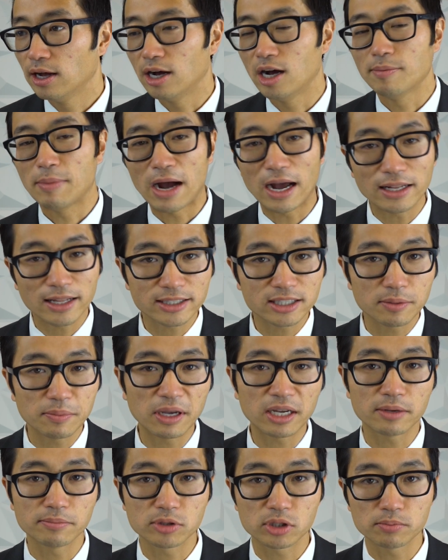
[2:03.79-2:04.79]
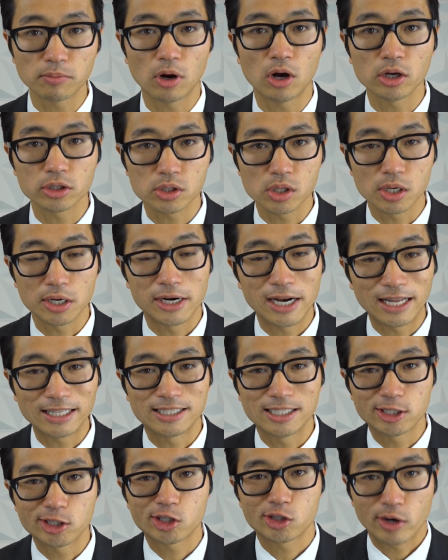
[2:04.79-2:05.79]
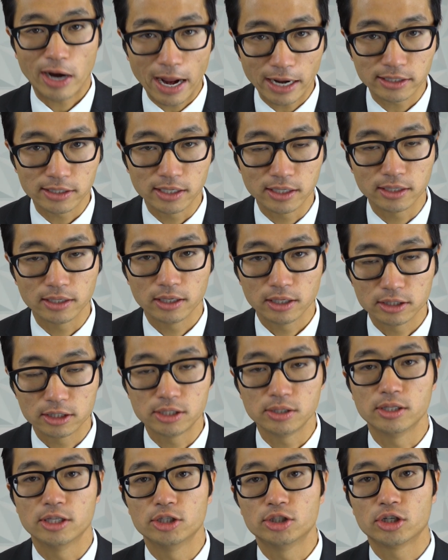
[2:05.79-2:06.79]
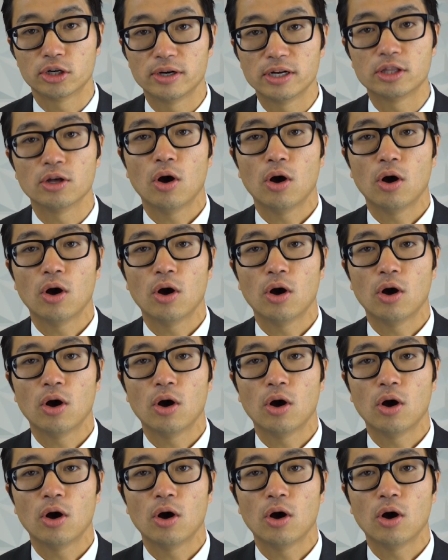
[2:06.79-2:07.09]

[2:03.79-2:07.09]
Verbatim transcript: Um, I like to make them small so they're not distracting to the jury.